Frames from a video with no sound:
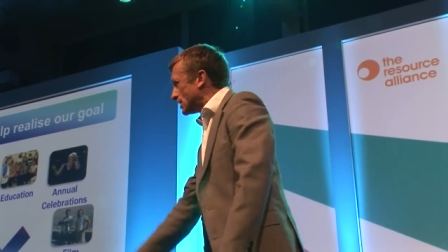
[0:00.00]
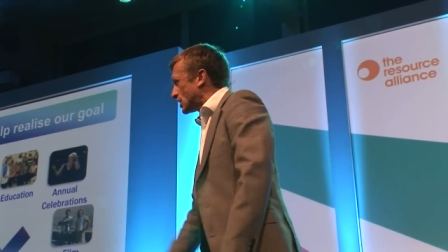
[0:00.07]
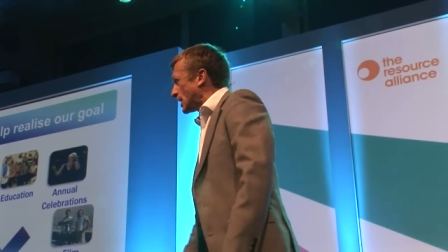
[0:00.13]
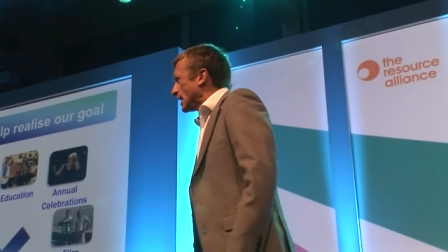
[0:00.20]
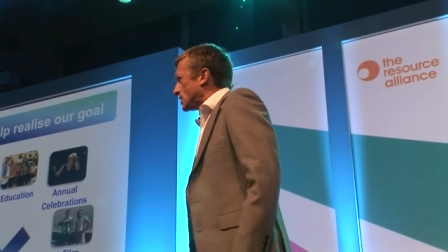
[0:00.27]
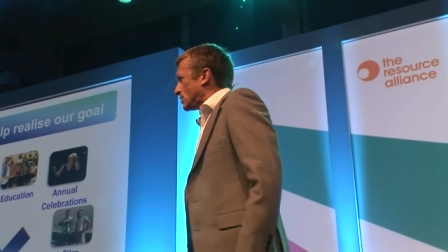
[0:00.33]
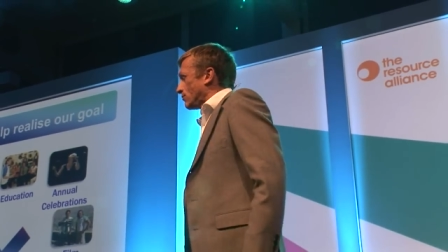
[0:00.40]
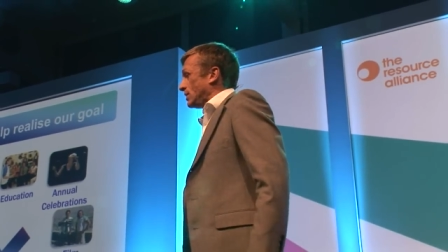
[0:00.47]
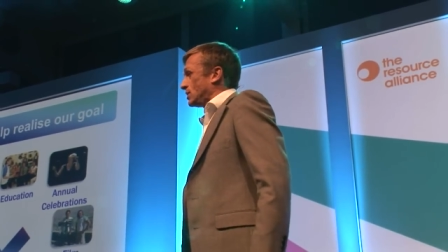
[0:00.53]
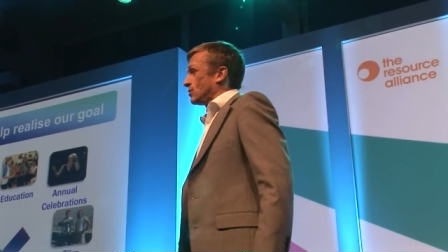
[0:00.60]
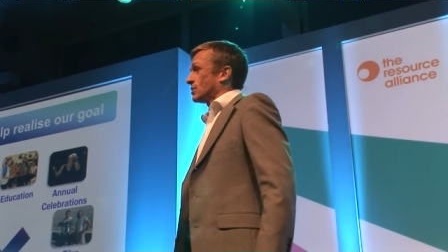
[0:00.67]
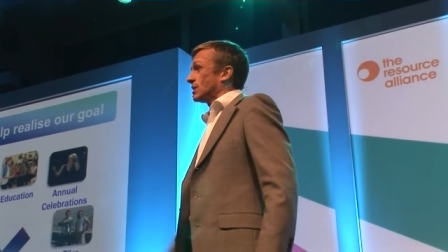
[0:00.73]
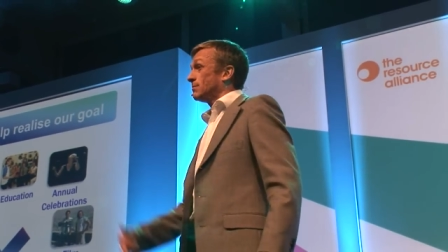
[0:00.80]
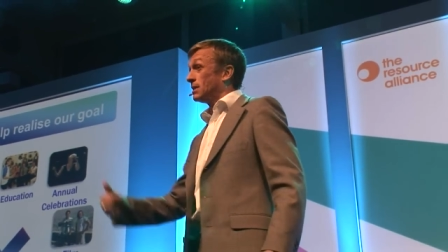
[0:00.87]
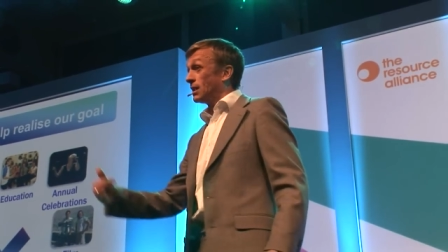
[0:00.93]
education
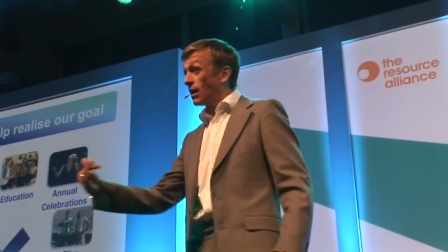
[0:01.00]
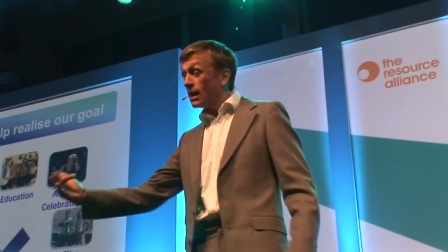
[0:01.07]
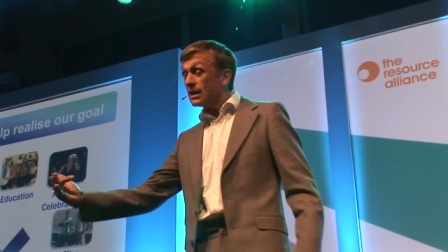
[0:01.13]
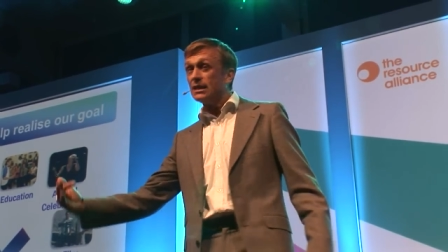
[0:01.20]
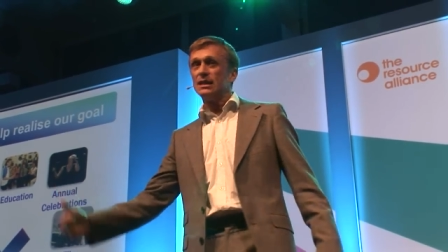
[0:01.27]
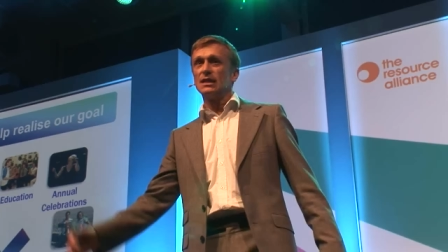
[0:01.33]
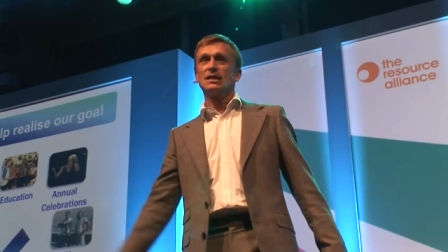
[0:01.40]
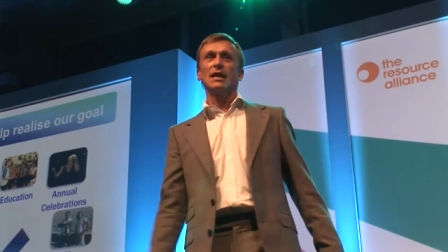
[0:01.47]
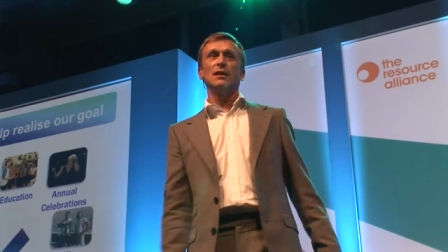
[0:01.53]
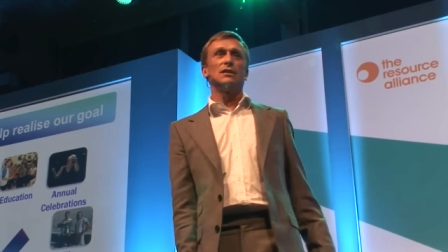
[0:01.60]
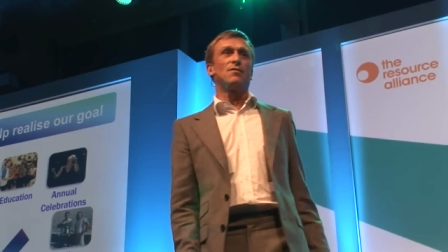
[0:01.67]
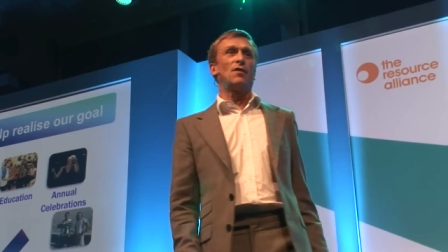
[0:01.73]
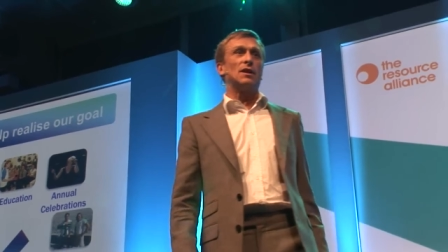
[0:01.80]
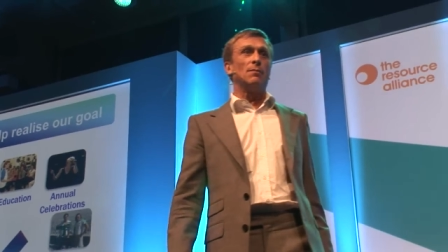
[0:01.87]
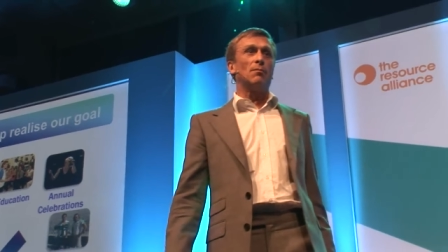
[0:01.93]
resource I'm delighted to say
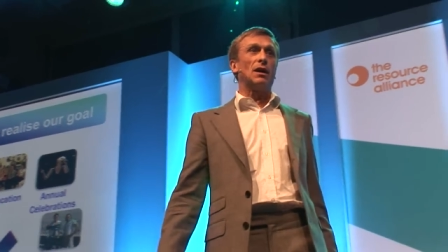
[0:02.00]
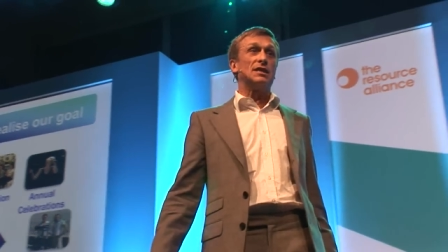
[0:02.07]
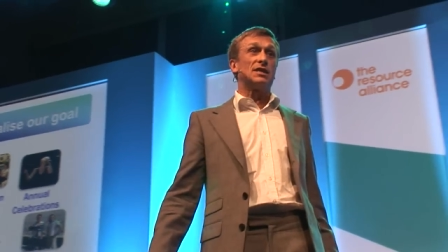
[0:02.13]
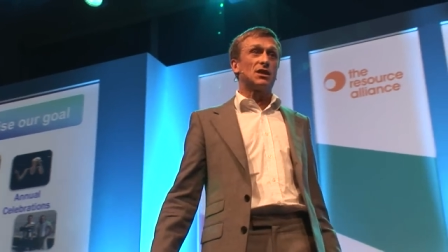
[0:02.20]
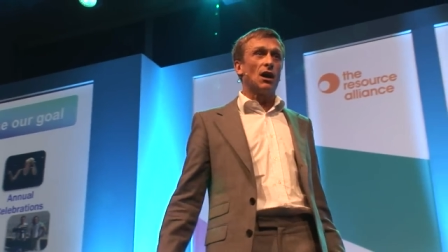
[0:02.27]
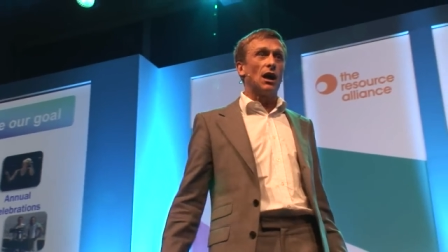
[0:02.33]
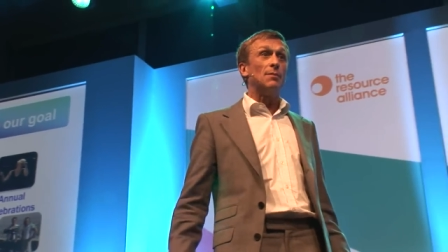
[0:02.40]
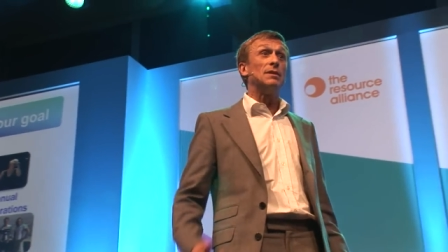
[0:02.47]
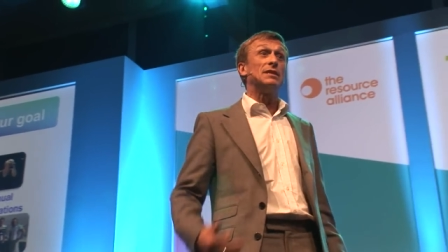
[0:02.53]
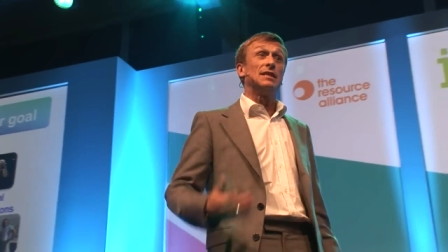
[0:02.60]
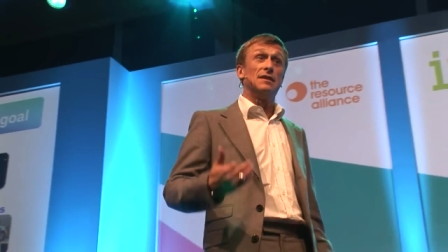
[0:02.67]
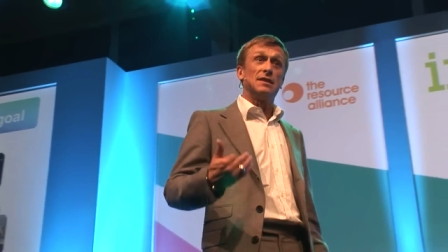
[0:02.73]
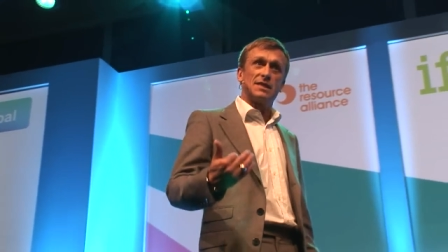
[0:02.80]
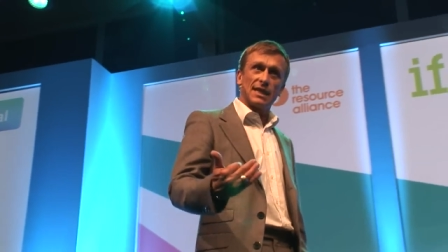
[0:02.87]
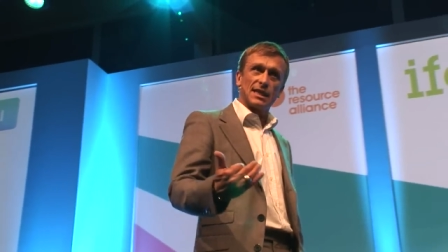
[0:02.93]
is funded by Skype. It's
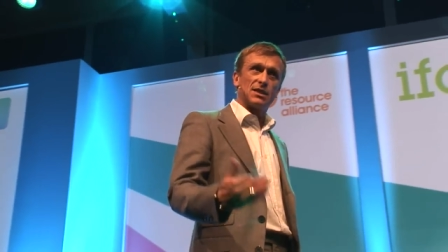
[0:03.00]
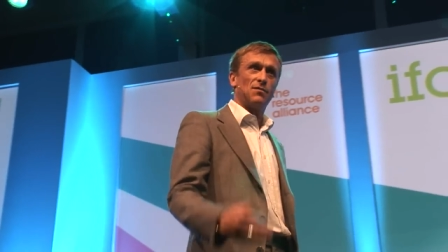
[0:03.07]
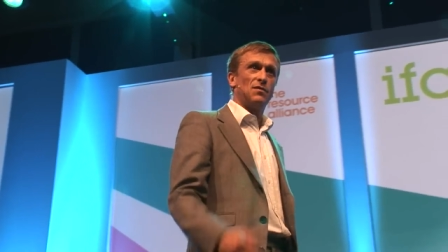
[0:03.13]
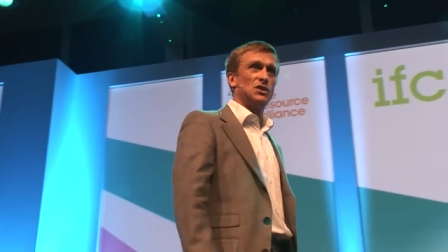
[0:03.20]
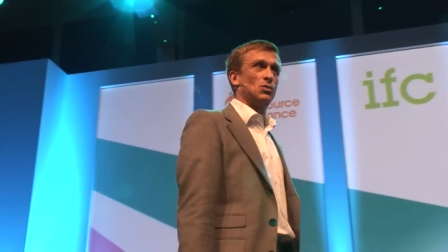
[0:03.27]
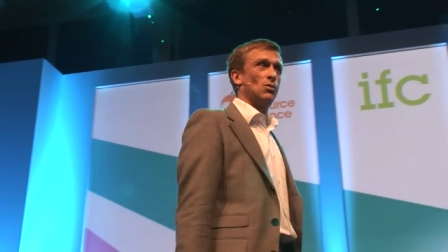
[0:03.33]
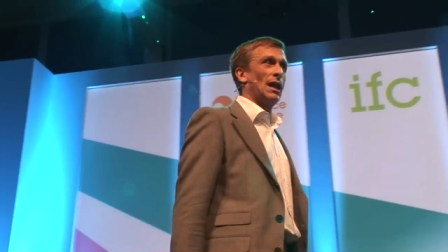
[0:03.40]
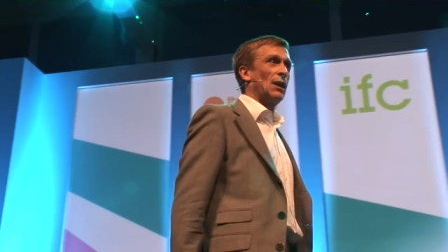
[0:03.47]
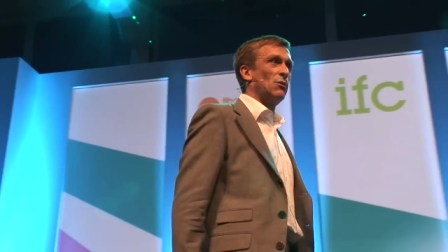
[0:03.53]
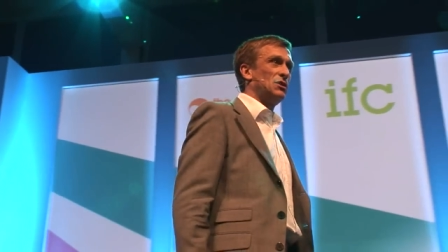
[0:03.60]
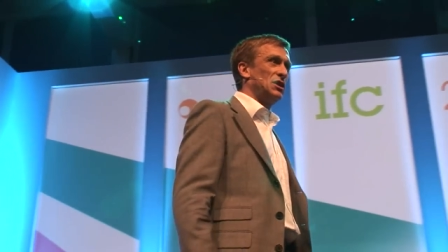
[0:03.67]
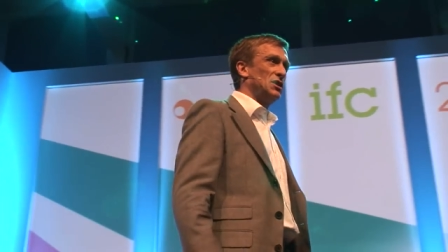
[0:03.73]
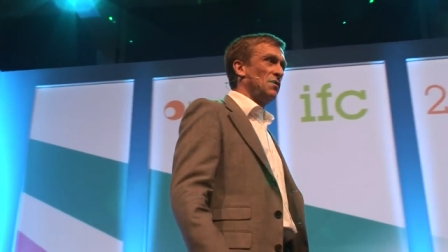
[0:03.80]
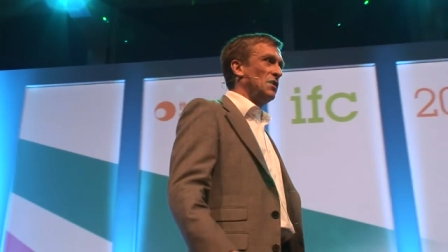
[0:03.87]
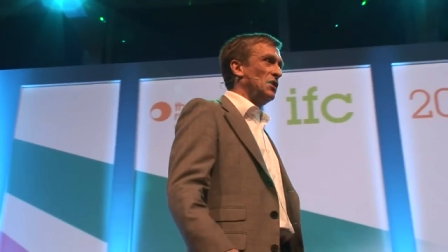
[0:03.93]
in the six official
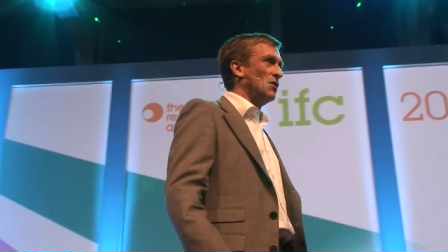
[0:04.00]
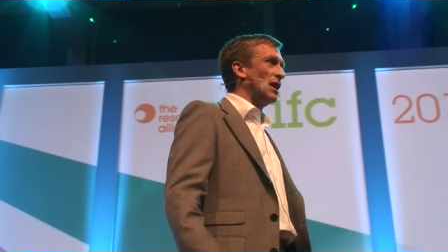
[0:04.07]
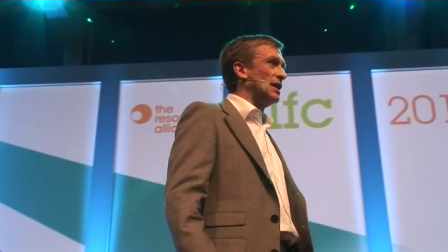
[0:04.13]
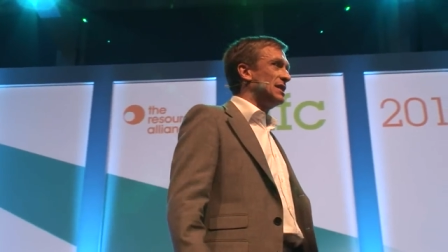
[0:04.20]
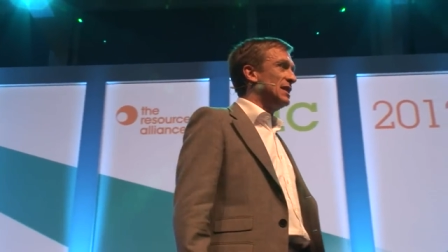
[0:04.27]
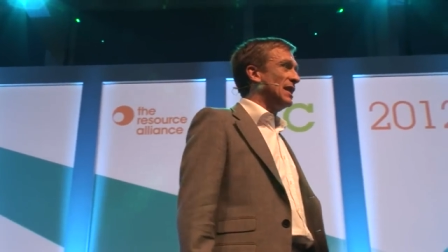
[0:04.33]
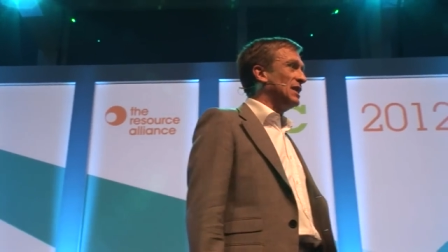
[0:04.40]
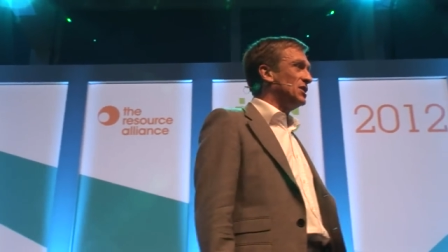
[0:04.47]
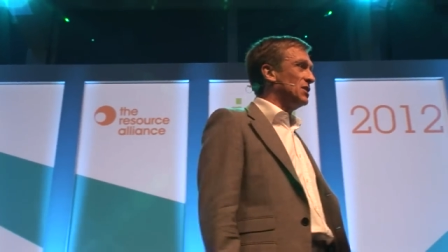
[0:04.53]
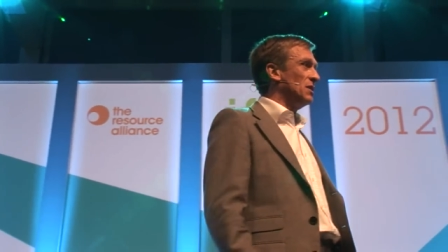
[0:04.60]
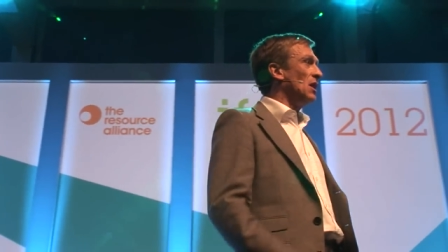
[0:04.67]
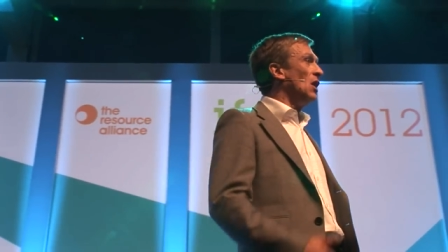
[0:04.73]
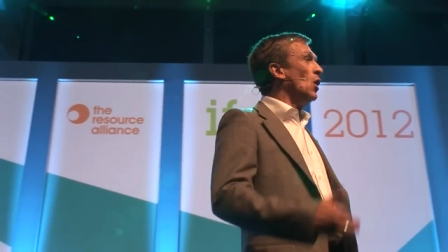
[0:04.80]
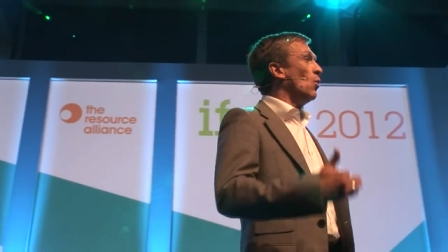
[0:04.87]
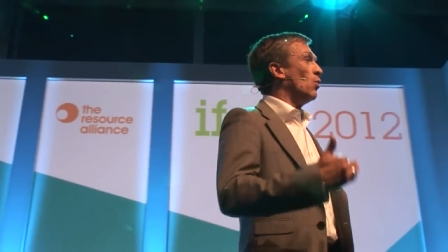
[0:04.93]
languages of the United
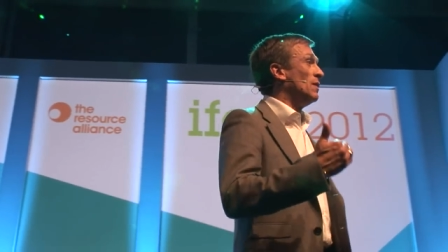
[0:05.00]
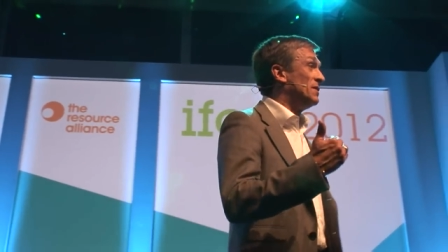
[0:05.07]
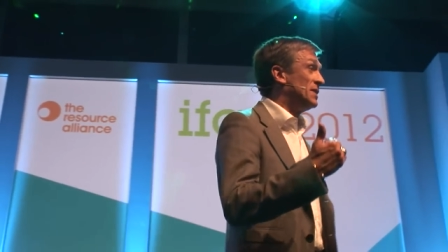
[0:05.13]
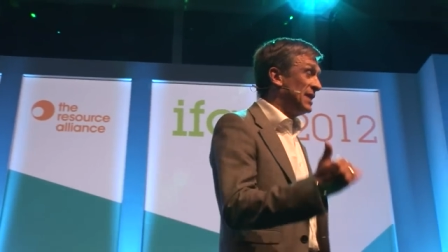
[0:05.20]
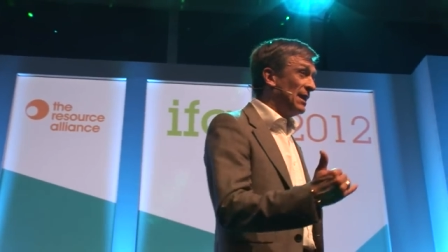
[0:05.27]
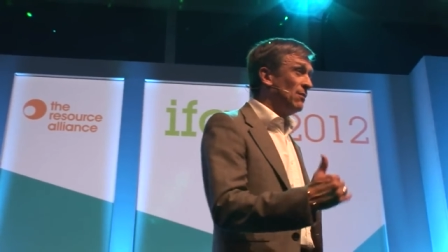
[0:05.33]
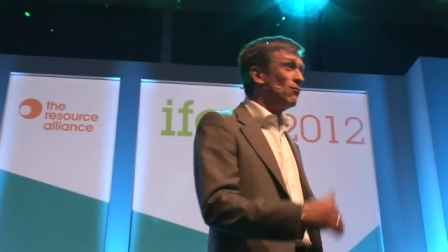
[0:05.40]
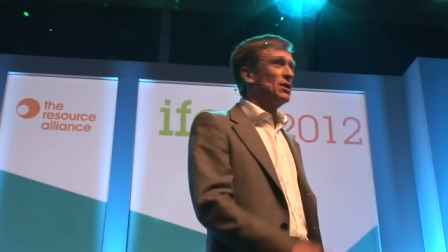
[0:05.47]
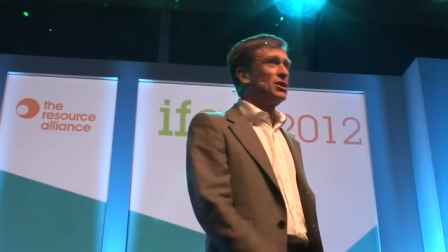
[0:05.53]
Nations. We've seen